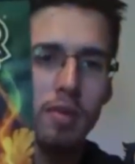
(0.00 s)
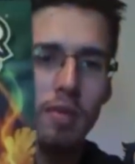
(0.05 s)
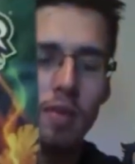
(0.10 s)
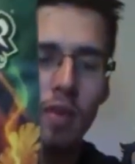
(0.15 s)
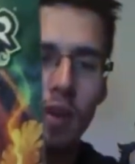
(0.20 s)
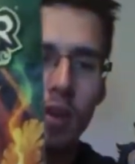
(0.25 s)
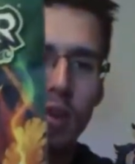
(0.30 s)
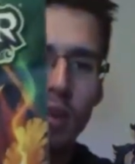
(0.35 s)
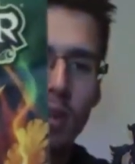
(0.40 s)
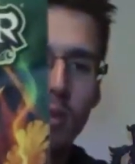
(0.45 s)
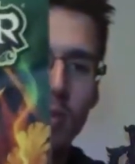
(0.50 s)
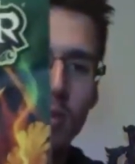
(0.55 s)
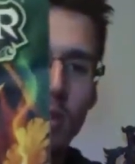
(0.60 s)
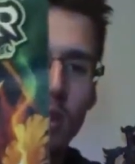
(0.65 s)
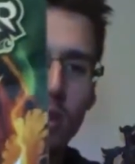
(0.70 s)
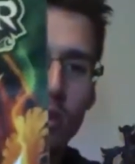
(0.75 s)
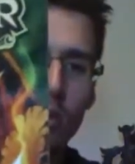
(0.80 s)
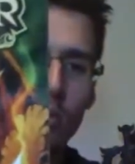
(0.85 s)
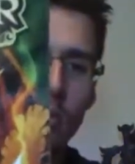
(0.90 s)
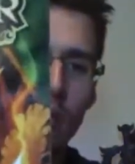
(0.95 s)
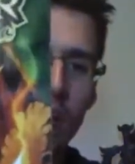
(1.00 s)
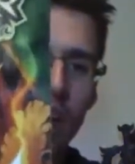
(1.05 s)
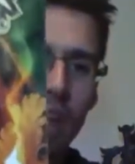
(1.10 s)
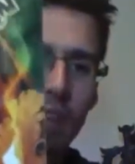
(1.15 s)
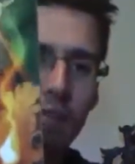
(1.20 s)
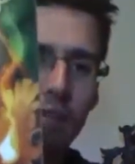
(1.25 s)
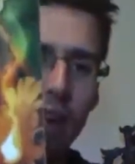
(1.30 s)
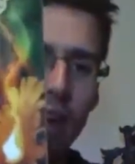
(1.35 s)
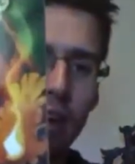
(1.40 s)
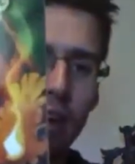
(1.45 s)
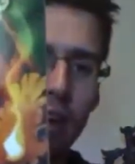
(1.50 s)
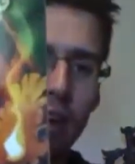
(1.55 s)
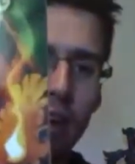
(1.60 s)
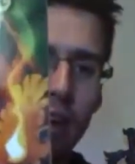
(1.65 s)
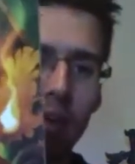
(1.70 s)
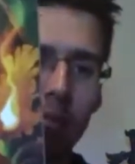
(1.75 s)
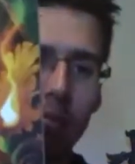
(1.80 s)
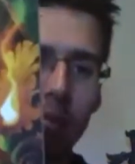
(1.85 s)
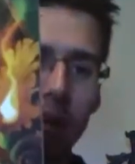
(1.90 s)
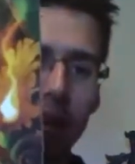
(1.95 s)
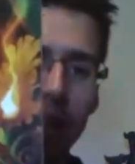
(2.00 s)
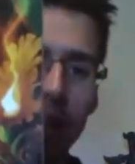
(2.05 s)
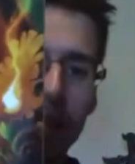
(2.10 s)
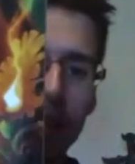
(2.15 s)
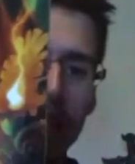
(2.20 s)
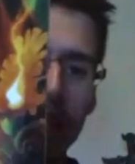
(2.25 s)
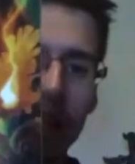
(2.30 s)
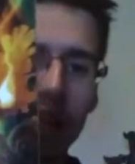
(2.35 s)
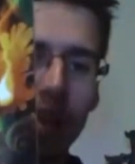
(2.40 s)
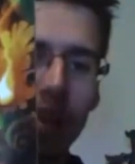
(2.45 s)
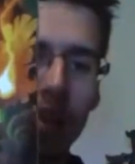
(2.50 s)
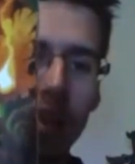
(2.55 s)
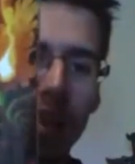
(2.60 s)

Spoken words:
Volume 2, Pathfinder campaign setting,